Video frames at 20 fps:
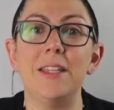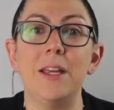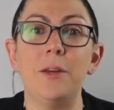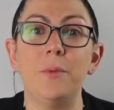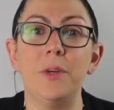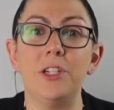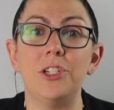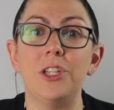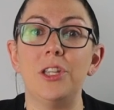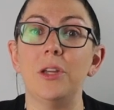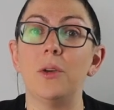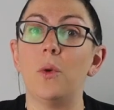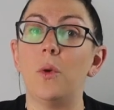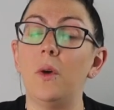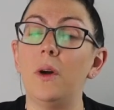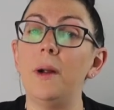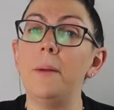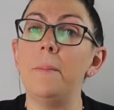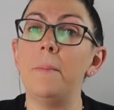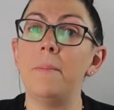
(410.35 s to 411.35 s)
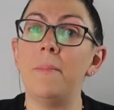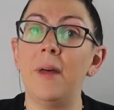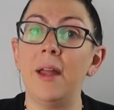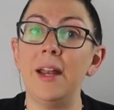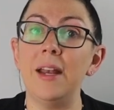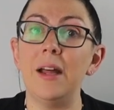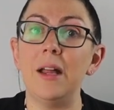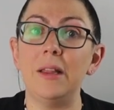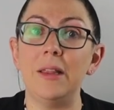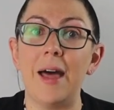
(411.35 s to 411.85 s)
in which the court
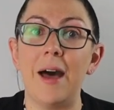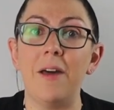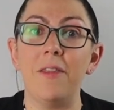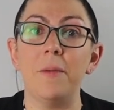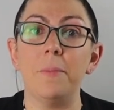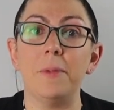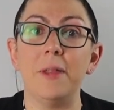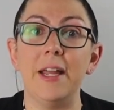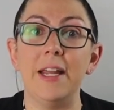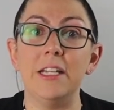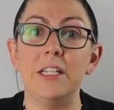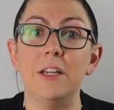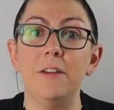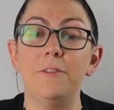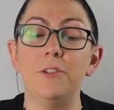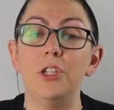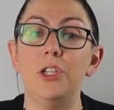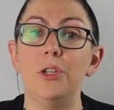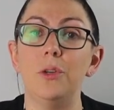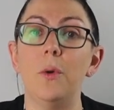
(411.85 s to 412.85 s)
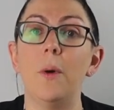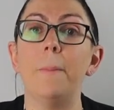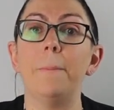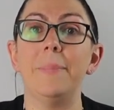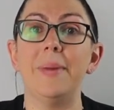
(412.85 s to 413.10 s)
might allow the plaintiff to